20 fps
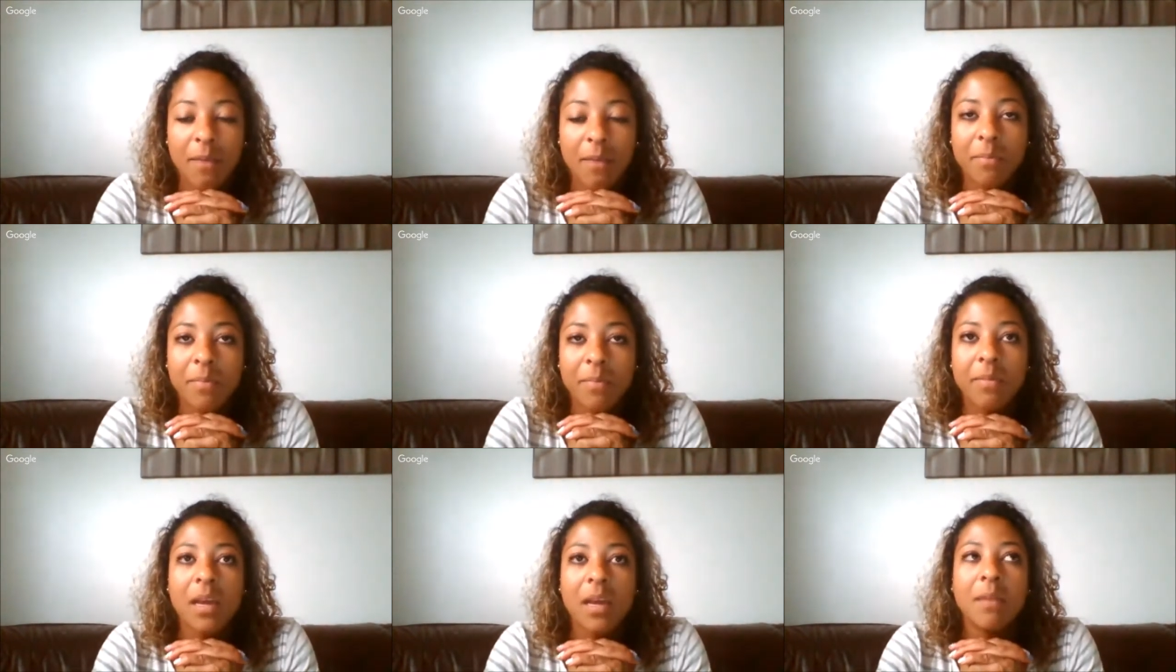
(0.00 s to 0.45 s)

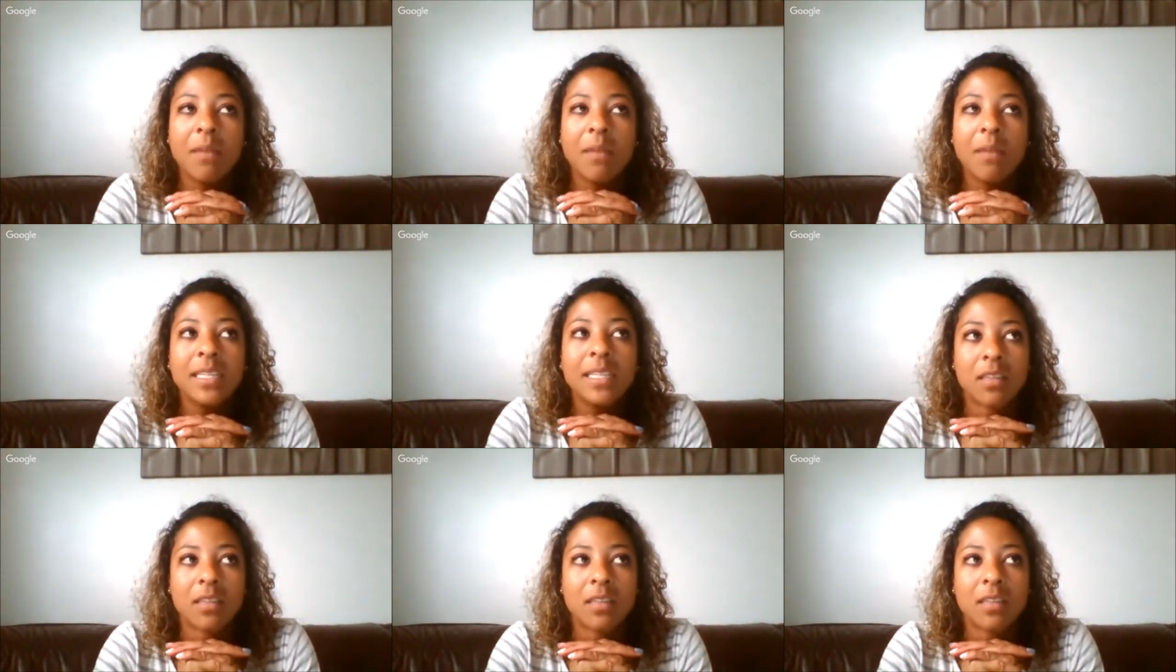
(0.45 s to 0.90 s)
it means a
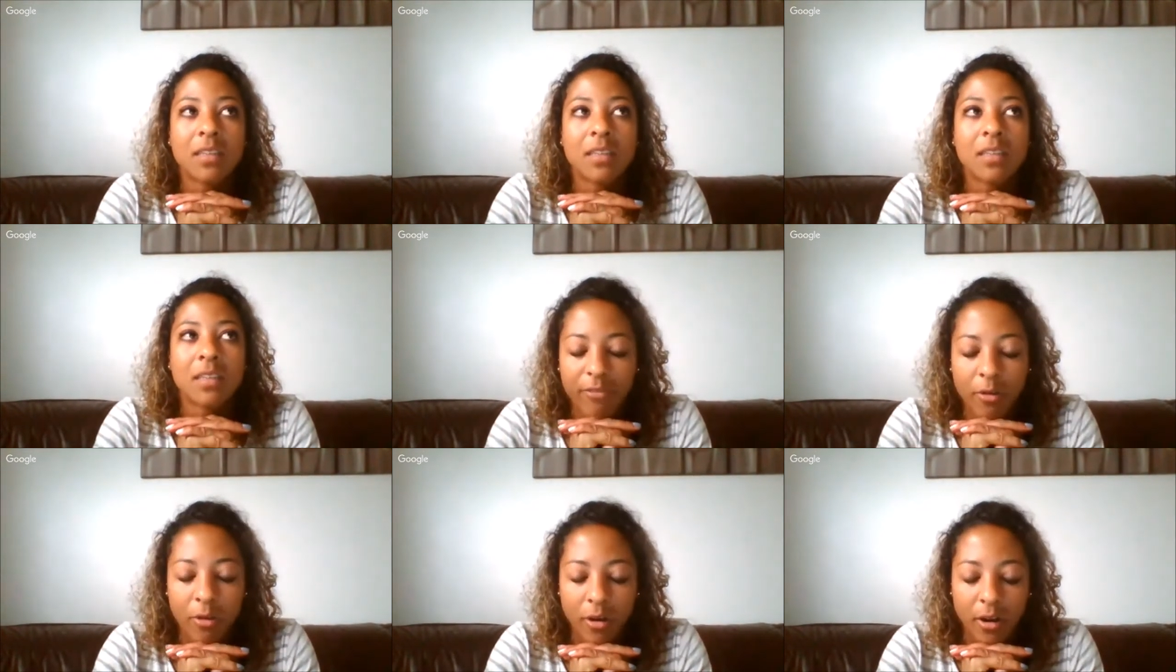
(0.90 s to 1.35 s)
lot
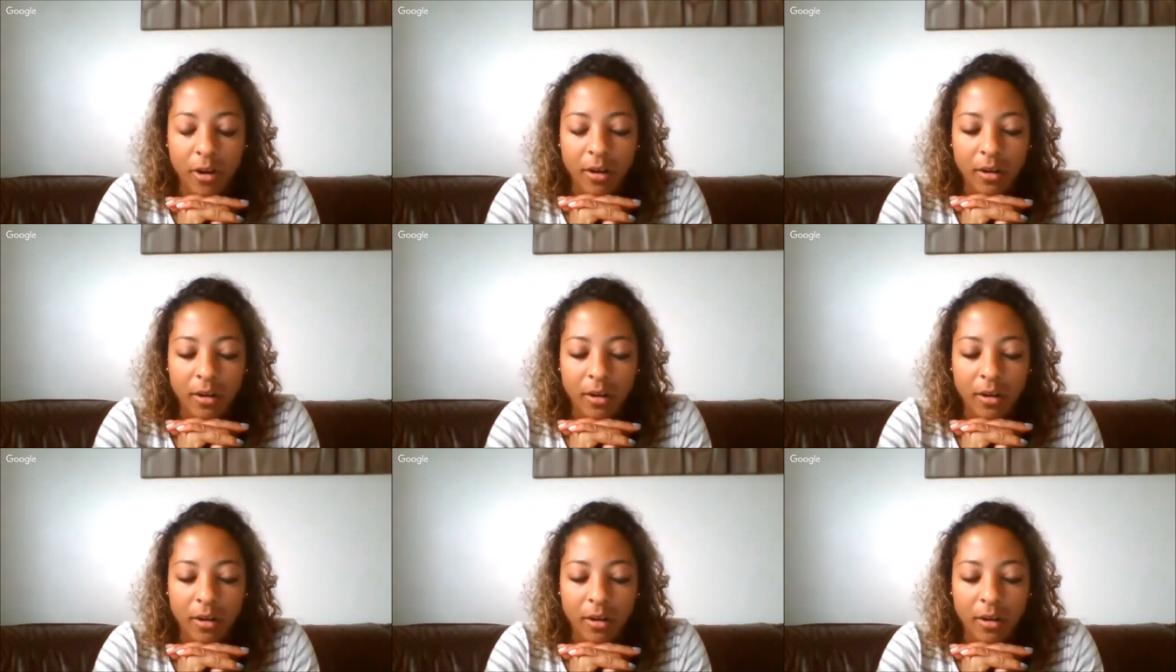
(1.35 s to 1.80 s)

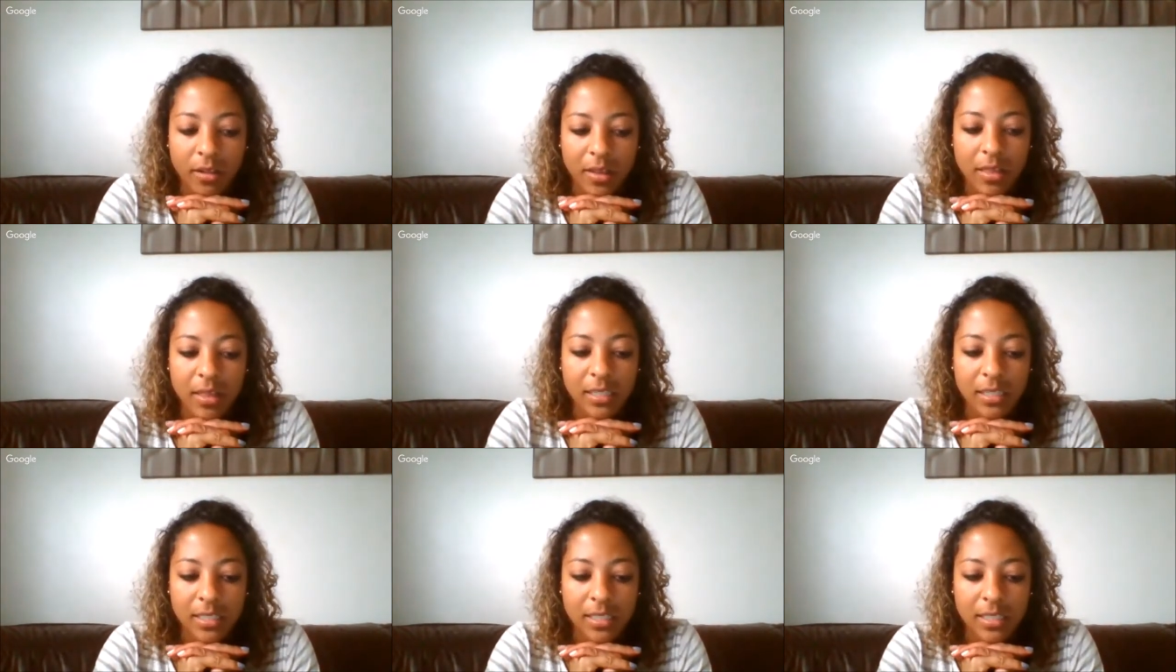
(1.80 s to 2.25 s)
for the
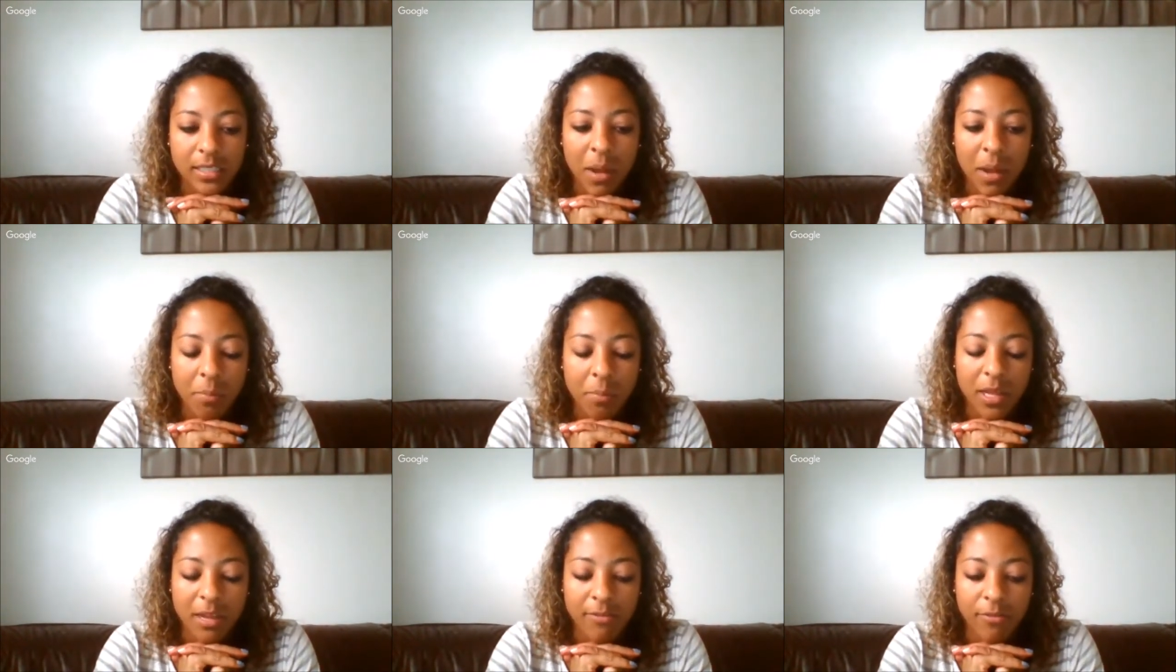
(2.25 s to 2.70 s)
team I
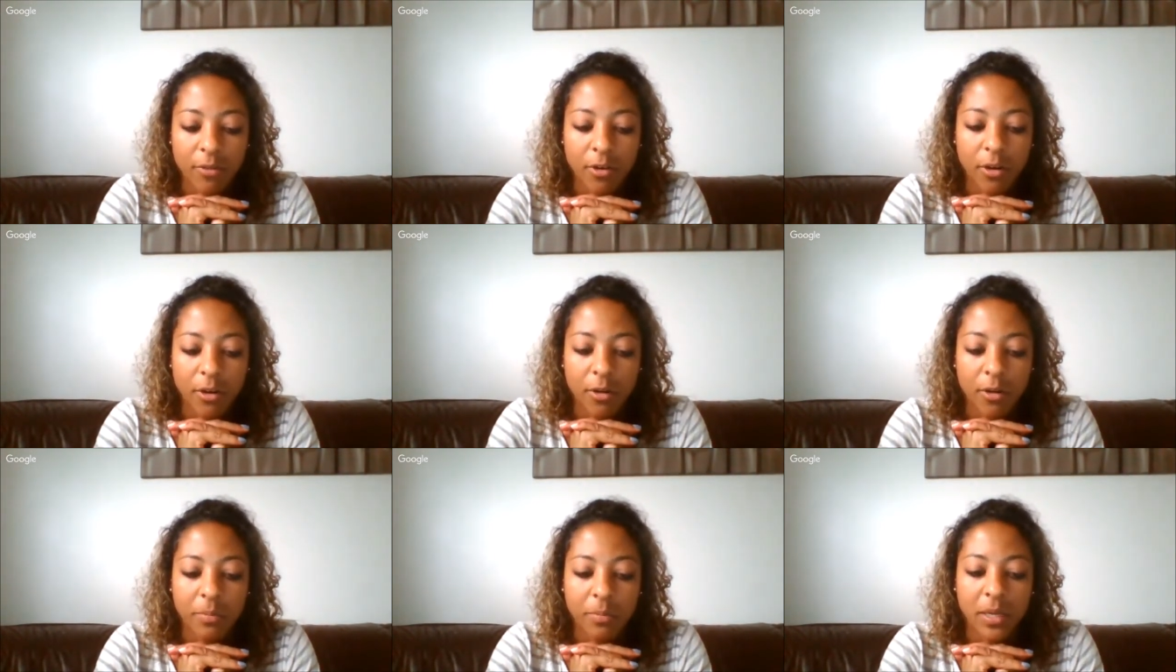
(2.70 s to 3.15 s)
play for,
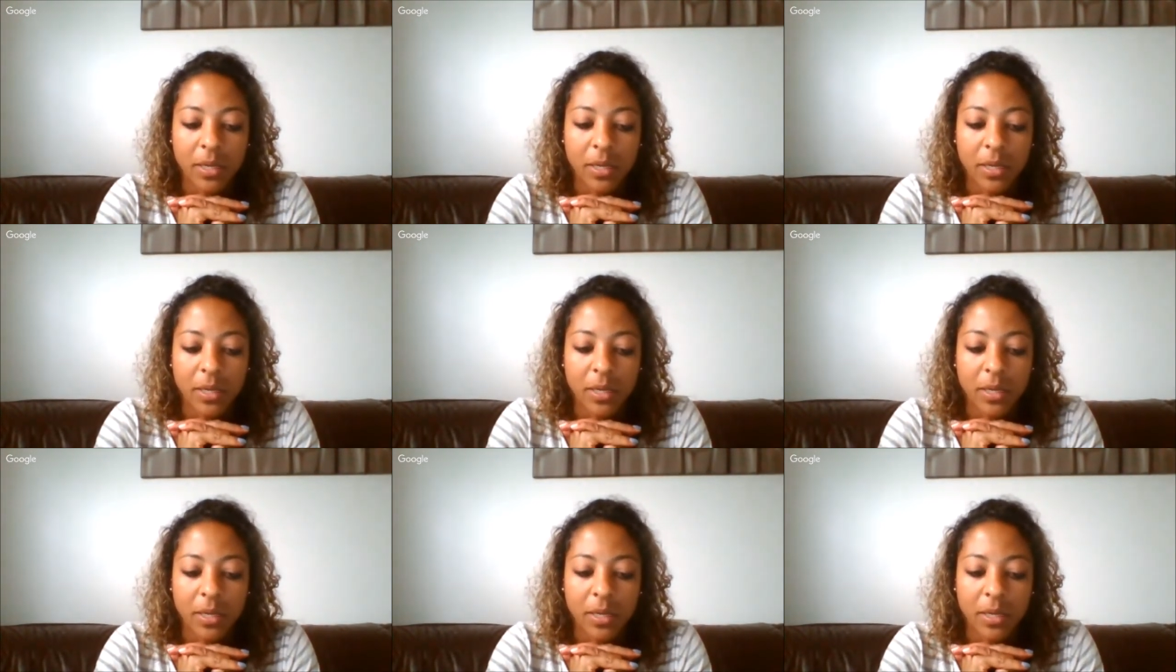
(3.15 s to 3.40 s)
because